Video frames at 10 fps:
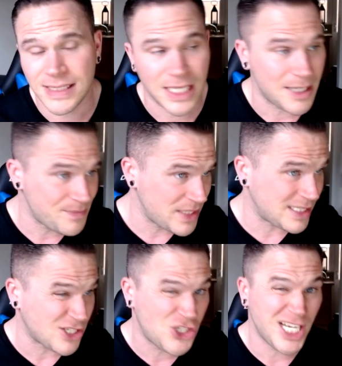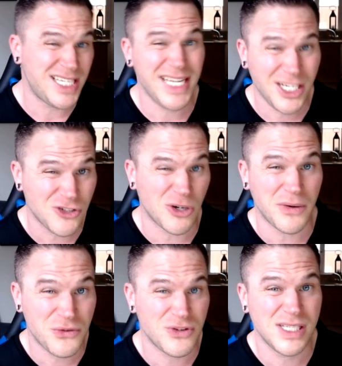is that it's a shitty intro
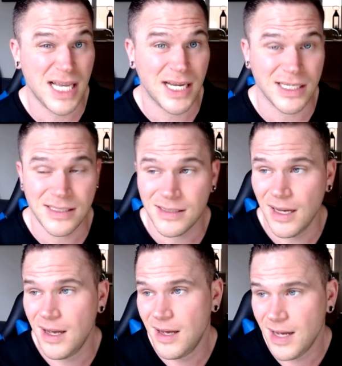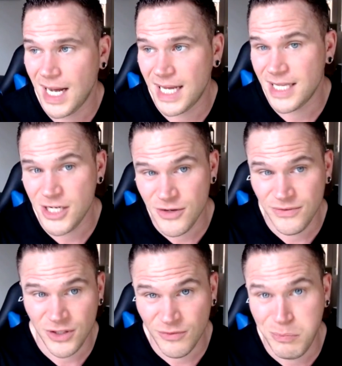of three seconds, and then you
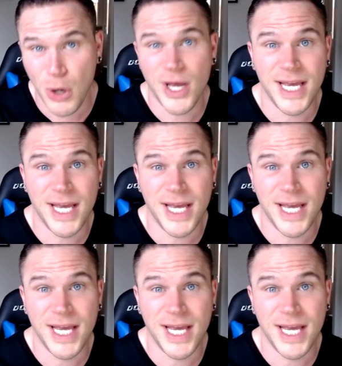you've put